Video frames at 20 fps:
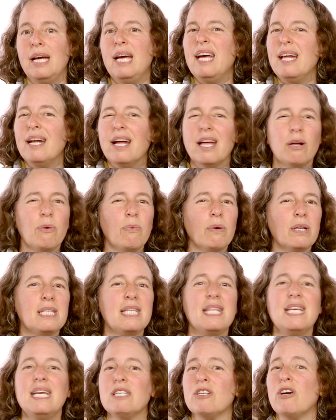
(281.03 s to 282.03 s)
In other words,
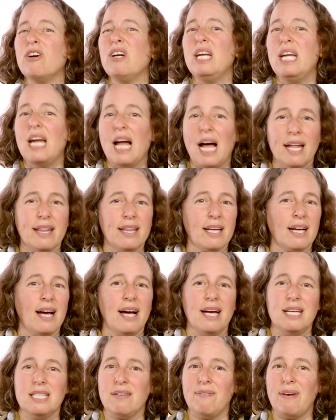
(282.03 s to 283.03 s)
these are not the
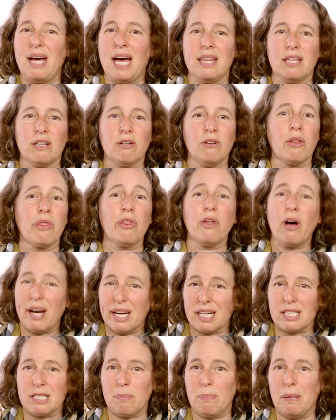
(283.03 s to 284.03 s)
kinds of ethical thought
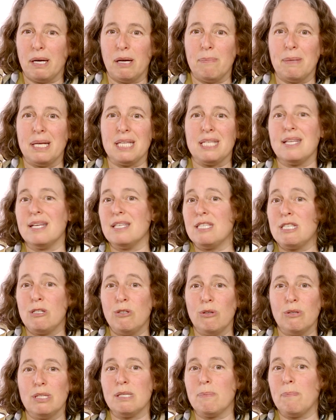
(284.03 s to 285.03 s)
experiments that
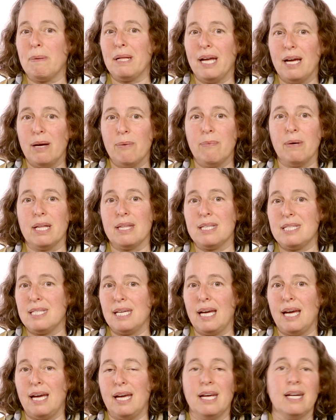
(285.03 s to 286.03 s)
students play with,
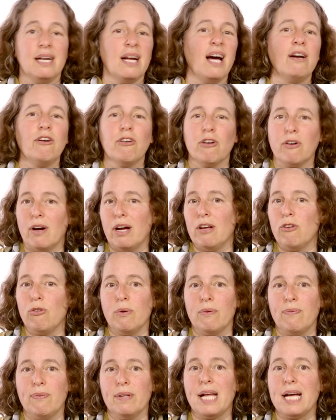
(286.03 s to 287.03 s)
say, in
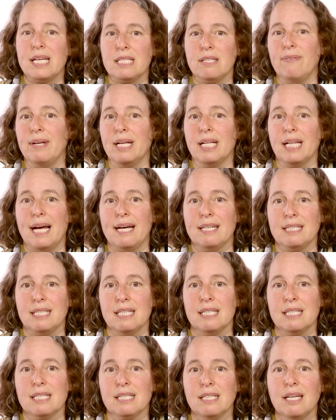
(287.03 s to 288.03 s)
undergraduate philosophy
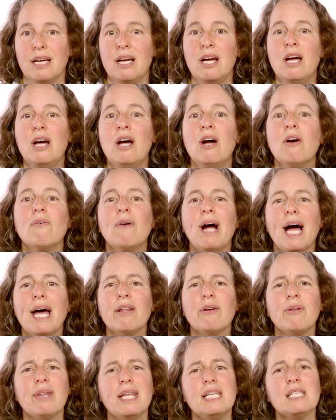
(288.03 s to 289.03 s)
classes.
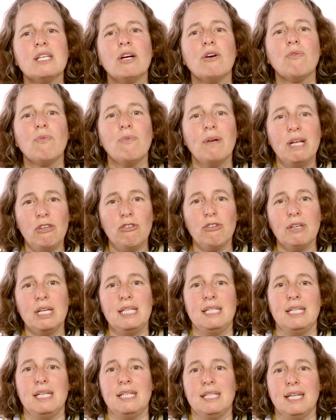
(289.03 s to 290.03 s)
Rather, these are richly
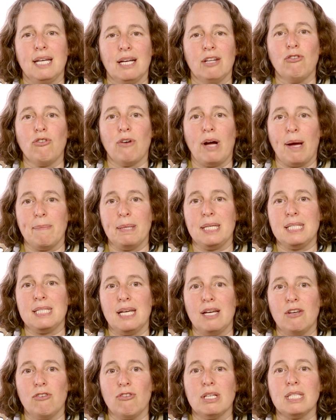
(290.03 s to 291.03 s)
detailed
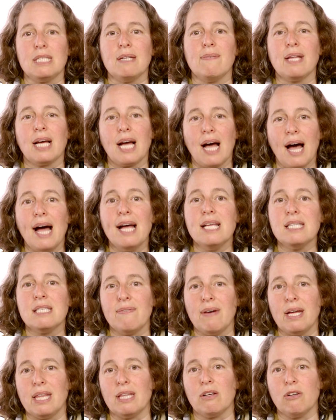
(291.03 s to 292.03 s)
dramatizations of the kinds of
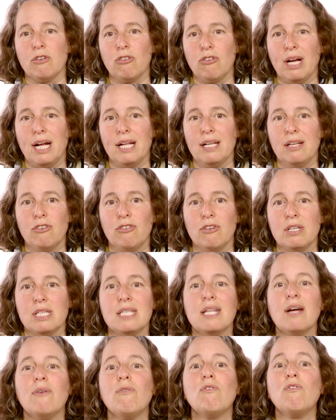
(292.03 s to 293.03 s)
ethical challenges
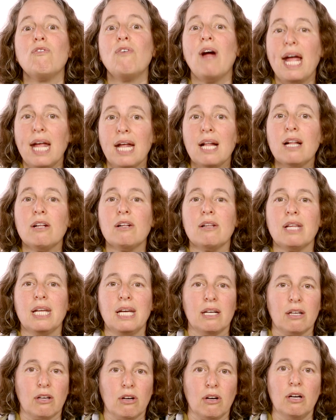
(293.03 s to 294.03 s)
that regularly
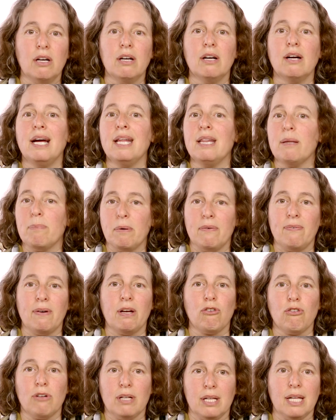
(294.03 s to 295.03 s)
occur in the
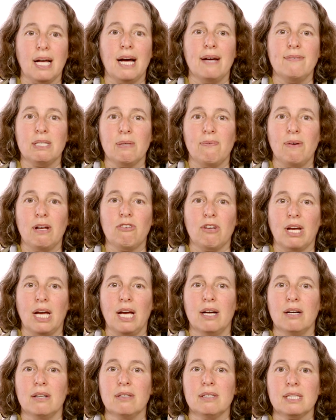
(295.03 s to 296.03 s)
professional lives of
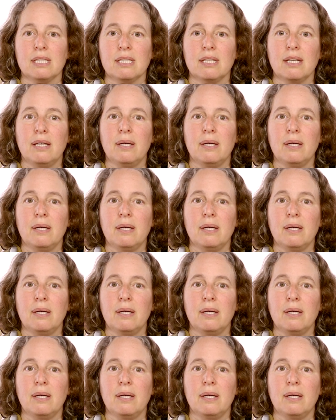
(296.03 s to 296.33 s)
educators.